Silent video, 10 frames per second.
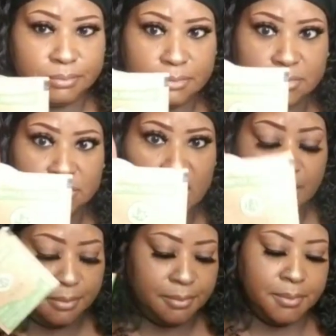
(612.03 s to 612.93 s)

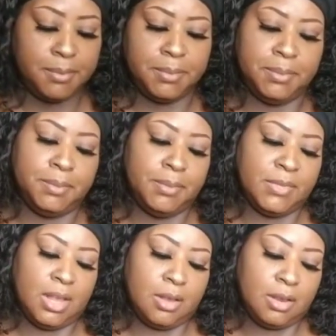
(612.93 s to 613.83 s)
Okay.
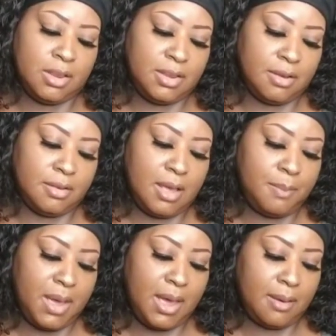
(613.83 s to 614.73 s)
Seal
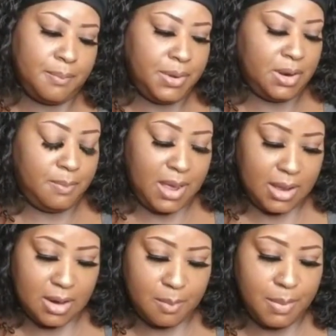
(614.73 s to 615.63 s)
that back, put it
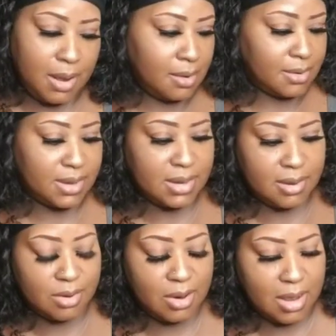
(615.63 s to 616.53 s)
back in the
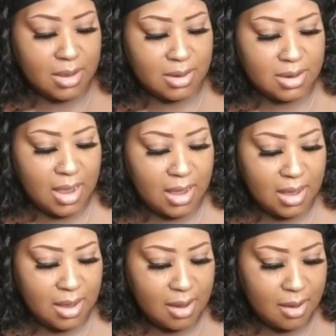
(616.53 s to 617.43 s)
box so they can
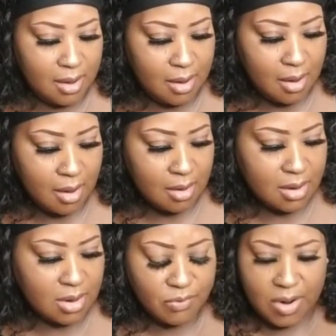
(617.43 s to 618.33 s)
stay.
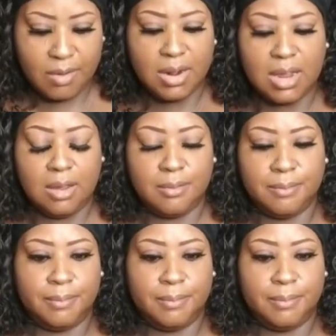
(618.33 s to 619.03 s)
This is very neat.